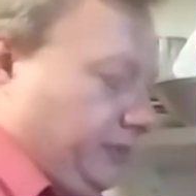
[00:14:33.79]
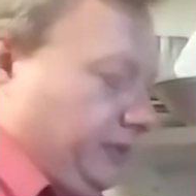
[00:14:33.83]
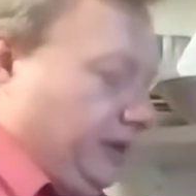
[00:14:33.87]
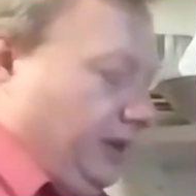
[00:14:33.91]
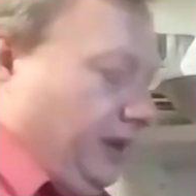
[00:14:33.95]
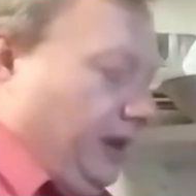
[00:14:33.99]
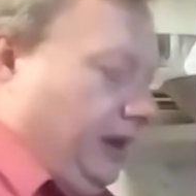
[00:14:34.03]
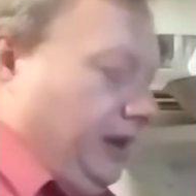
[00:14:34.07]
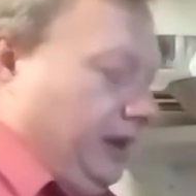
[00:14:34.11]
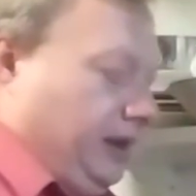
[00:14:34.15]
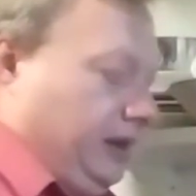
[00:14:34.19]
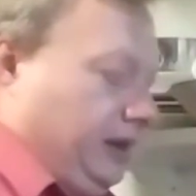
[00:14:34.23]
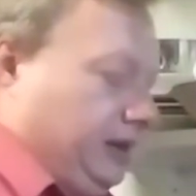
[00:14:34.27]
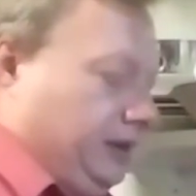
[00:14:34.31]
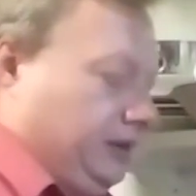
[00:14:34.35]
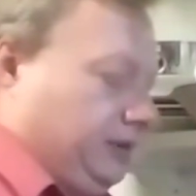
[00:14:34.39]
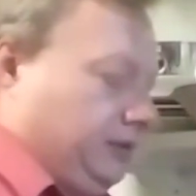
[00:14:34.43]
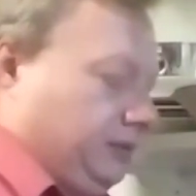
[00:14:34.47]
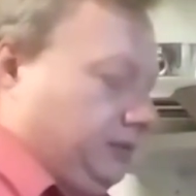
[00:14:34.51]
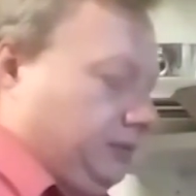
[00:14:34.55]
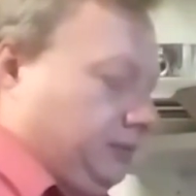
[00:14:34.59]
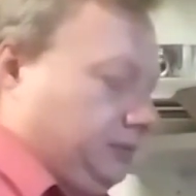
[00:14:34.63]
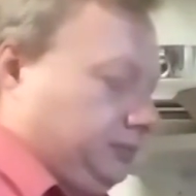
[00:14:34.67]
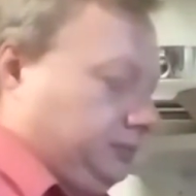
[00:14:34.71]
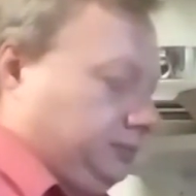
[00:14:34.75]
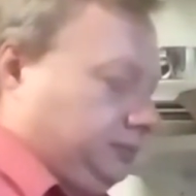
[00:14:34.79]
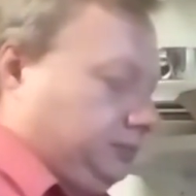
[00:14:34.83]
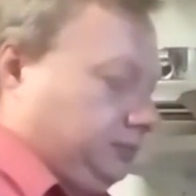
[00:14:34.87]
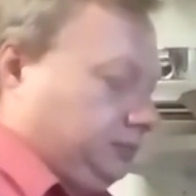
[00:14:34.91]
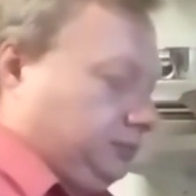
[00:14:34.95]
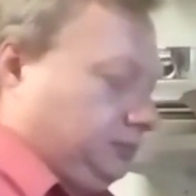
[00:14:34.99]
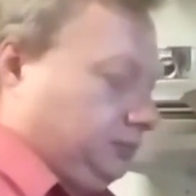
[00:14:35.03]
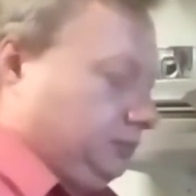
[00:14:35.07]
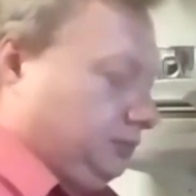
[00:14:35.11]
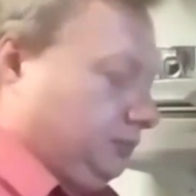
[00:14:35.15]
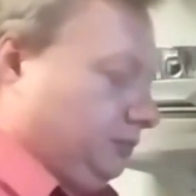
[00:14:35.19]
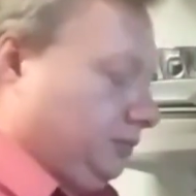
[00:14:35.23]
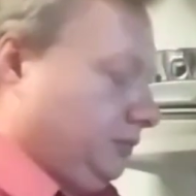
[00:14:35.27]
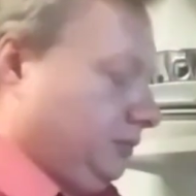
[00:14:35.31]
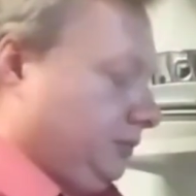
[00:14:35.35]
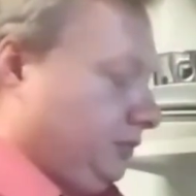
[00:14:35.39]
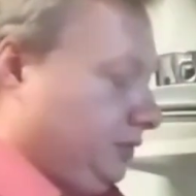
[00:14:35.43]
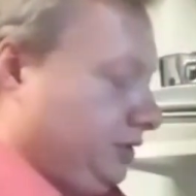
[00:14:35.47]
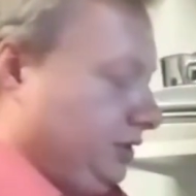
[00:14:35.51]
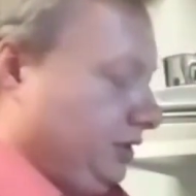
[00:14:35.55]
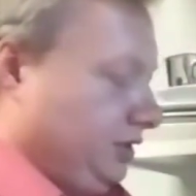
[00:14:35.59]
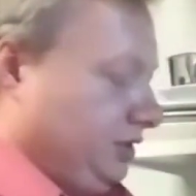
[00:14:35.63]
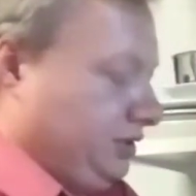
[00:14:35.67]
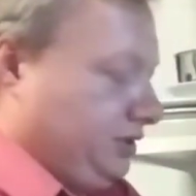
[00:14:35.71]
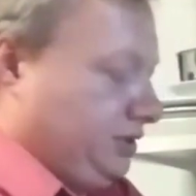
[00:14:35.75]
and
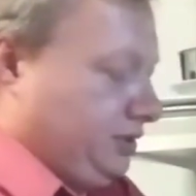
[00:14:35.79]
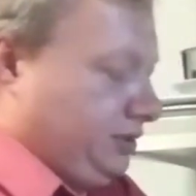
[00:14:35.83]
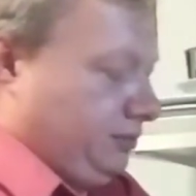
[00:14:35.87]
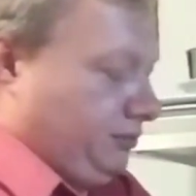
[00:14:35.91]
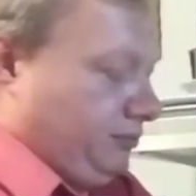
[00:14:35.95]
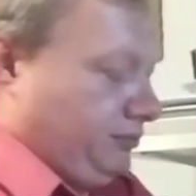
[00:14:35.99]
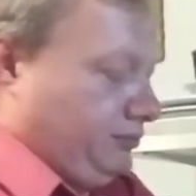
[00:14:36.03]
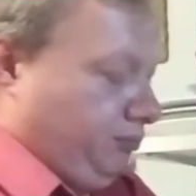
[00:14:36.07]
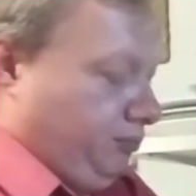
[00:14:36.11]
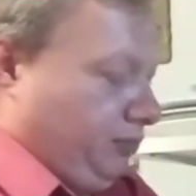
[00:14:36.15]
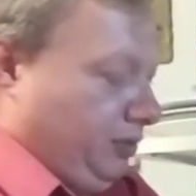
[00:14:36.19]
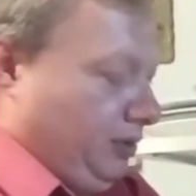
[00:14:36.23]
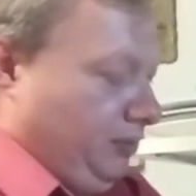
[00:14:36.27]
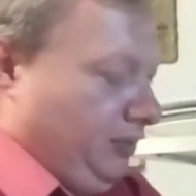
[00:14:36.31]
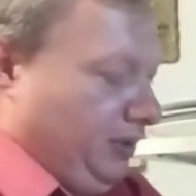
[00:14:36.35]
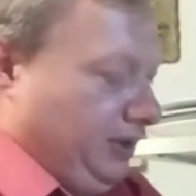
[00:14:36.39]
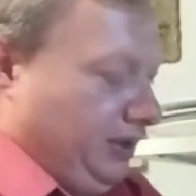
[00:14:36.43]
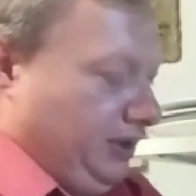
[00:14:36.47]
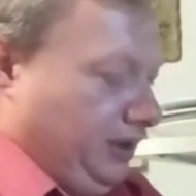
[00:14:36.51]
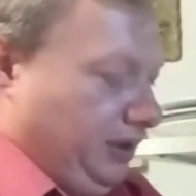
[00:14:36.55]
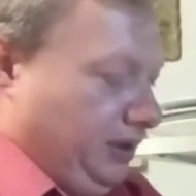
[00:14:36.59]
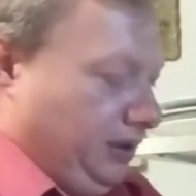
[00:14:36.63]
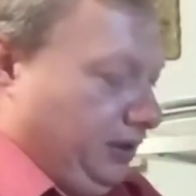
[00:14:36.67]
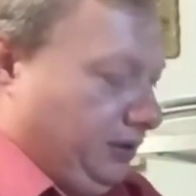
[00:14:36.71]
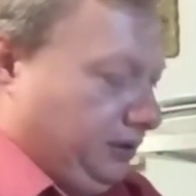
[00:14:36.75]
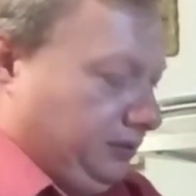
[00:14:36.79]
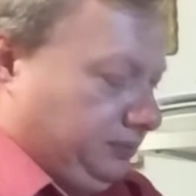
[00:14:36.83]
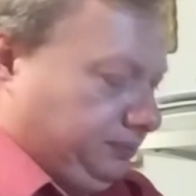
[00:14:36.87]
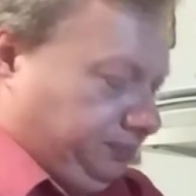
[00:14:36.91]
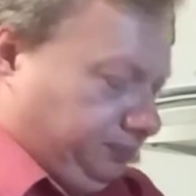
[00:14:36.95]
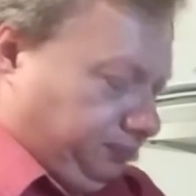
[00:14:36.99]
just put them in here.